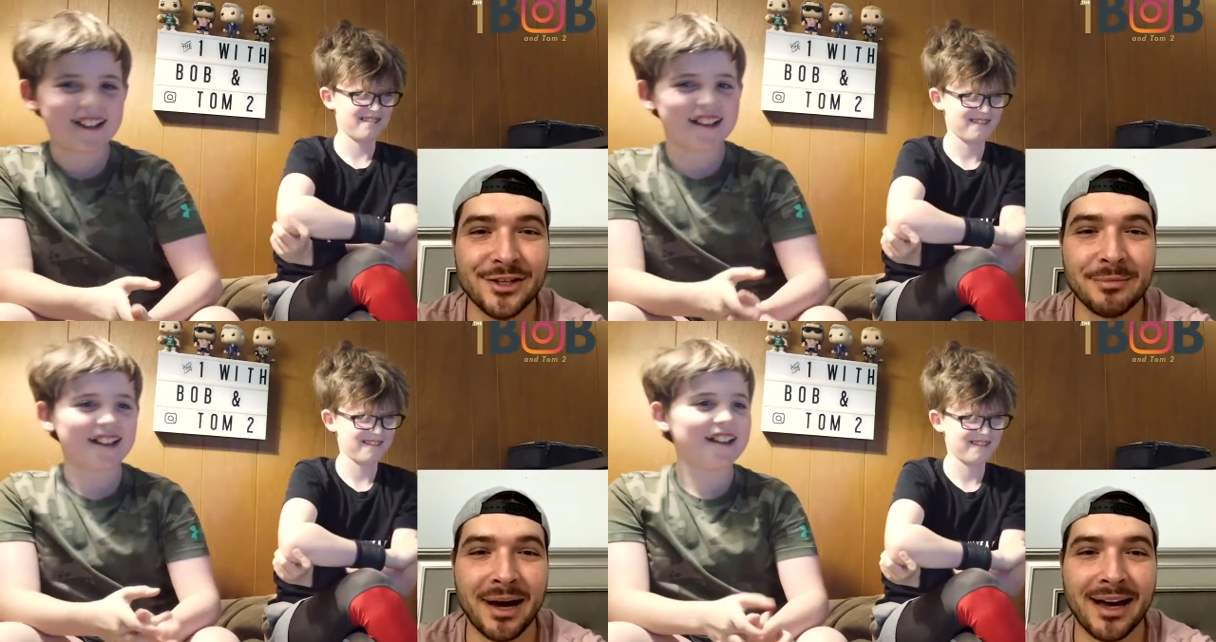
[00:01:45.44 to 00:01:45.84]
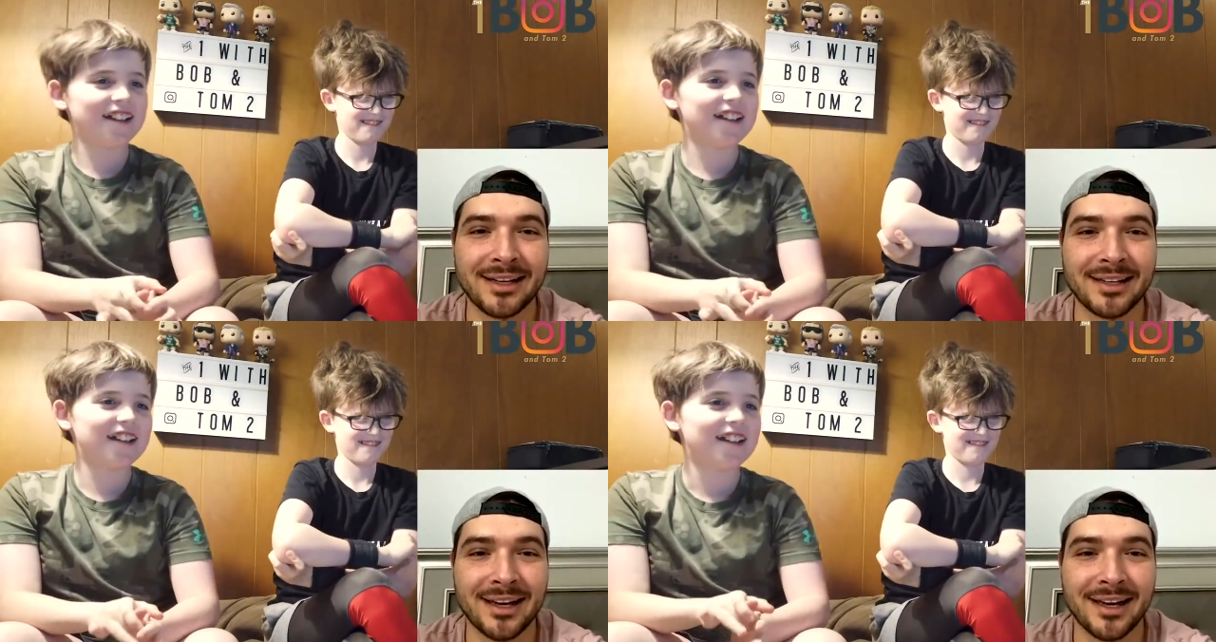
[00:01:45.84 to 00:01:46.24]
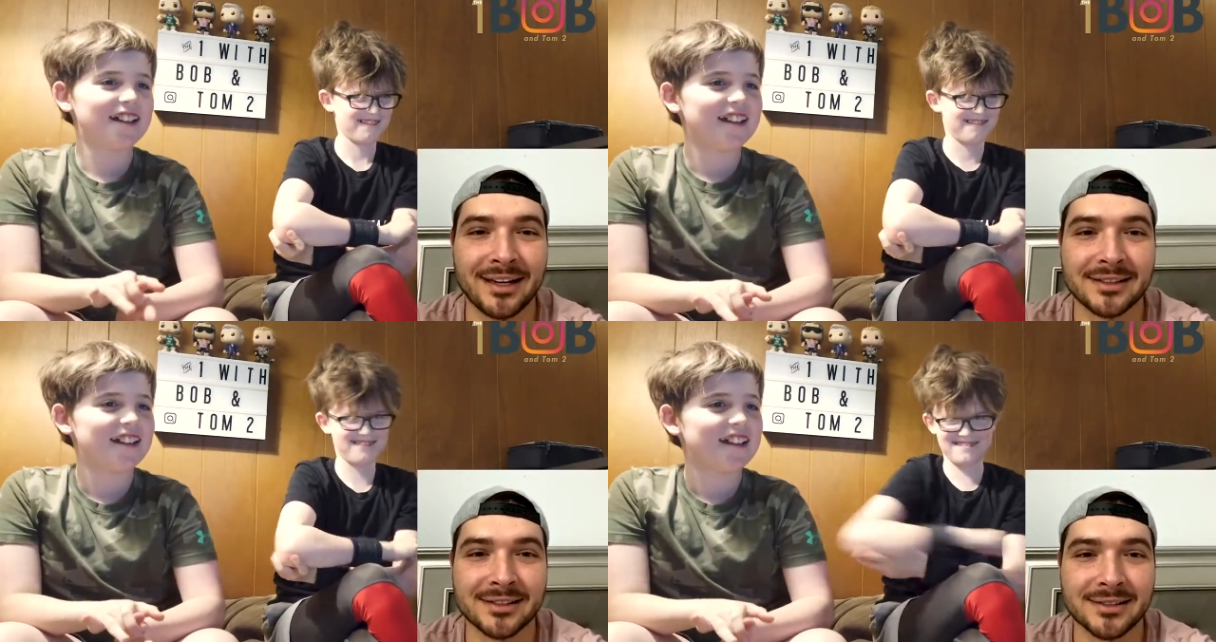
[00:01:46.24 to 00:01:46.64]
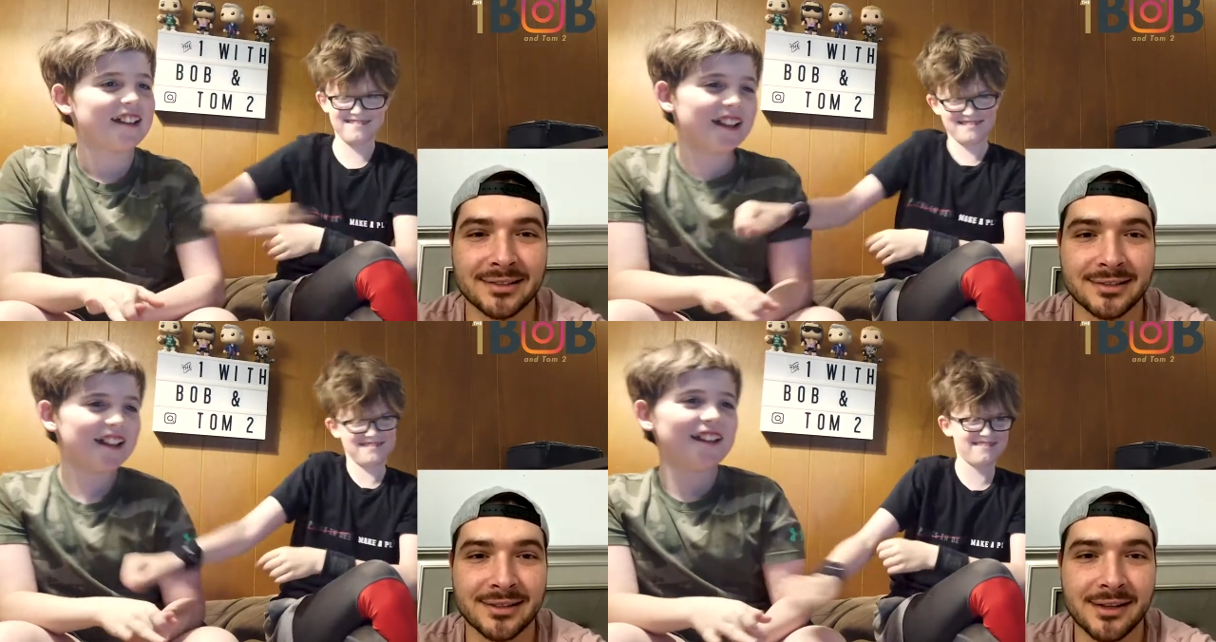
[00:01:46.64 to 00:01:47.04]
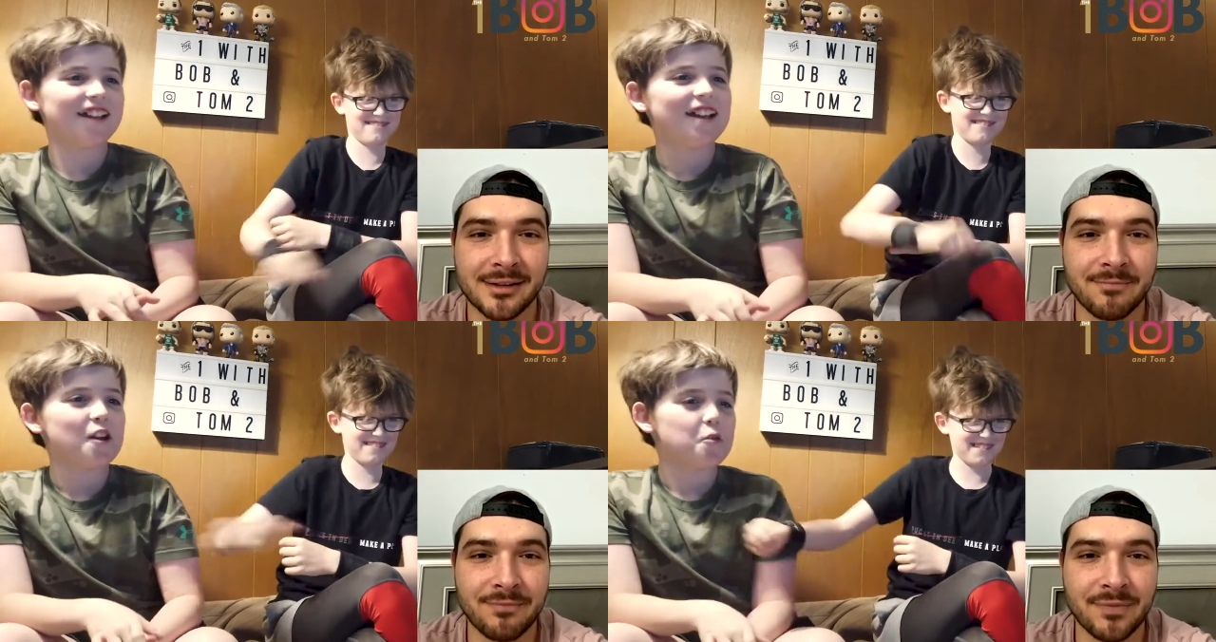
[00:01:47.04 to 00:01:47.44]
Speaker 1: Two body guys.
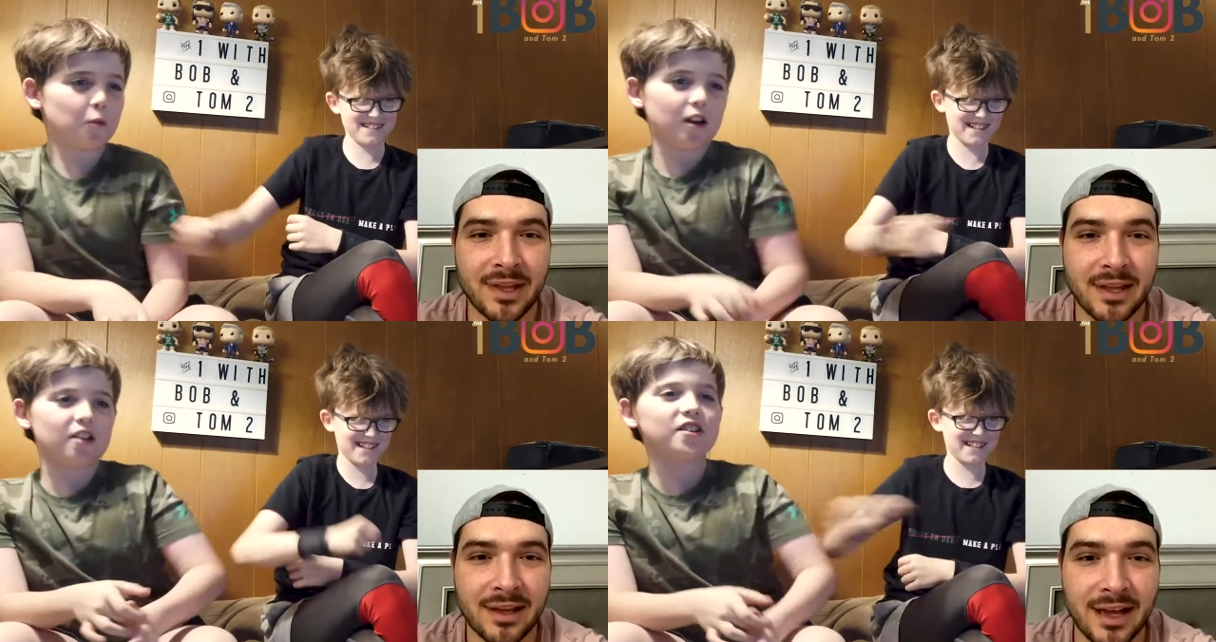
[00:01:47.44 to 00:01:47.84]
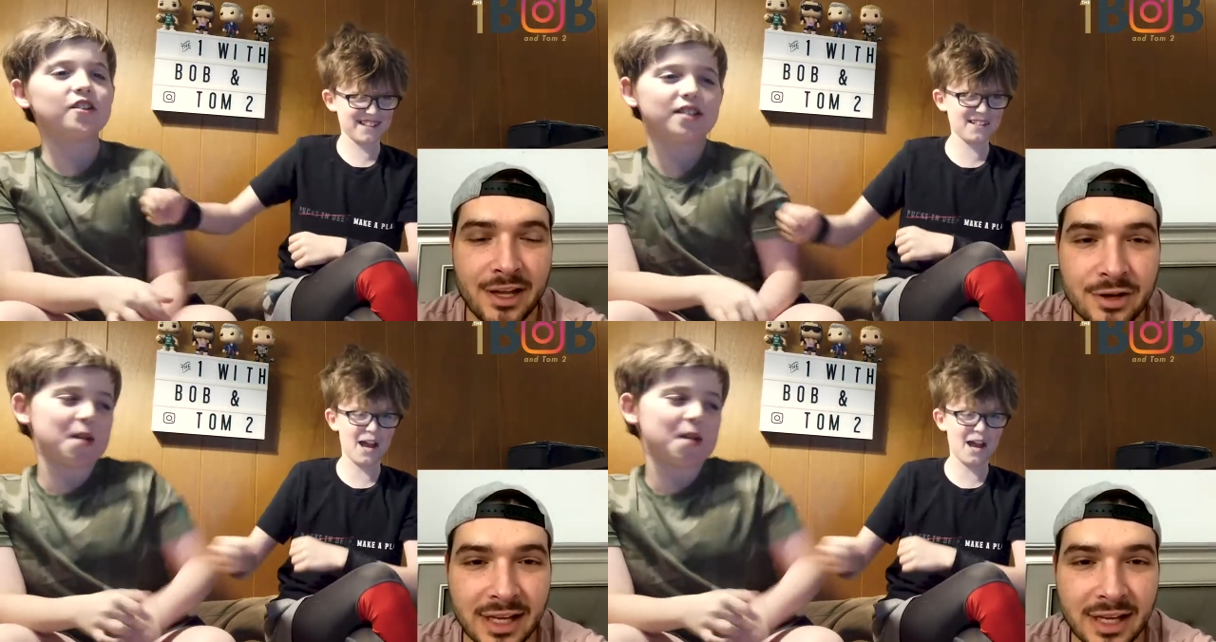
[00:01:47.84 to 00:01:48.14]
What